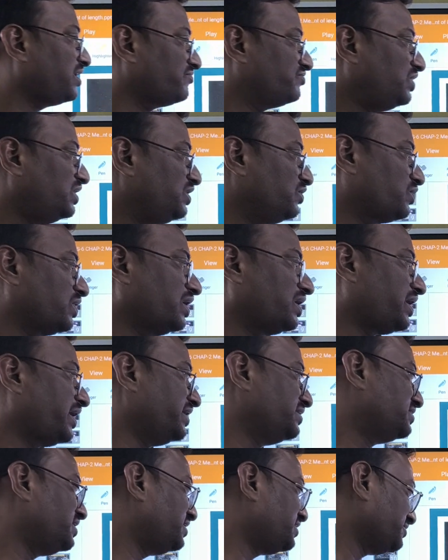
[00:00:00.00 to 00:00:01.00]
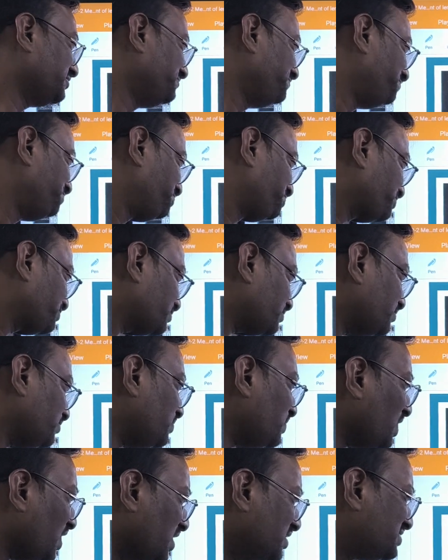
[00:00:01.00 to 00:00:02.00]
of that, you can write that.
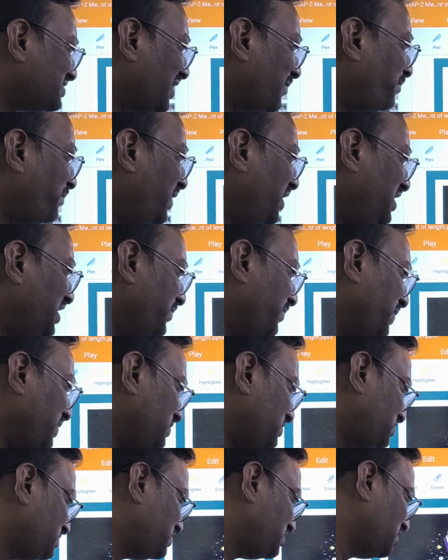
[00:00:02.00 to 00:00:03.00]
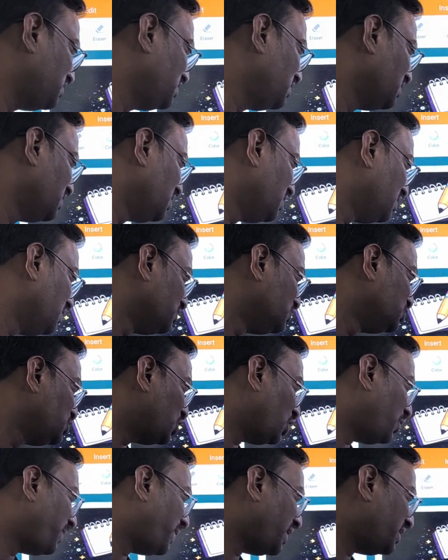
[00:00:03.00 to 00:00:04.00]
Submultiples
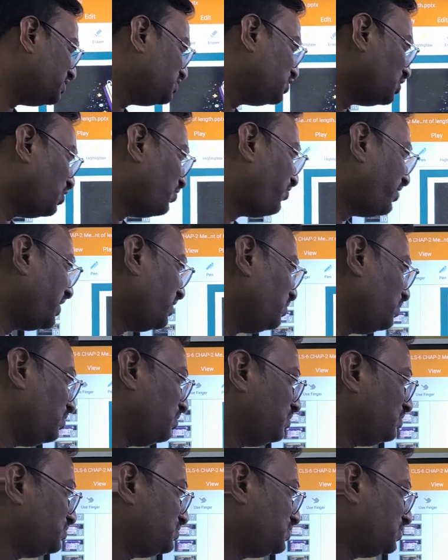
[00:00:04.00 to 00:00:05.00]
0.05.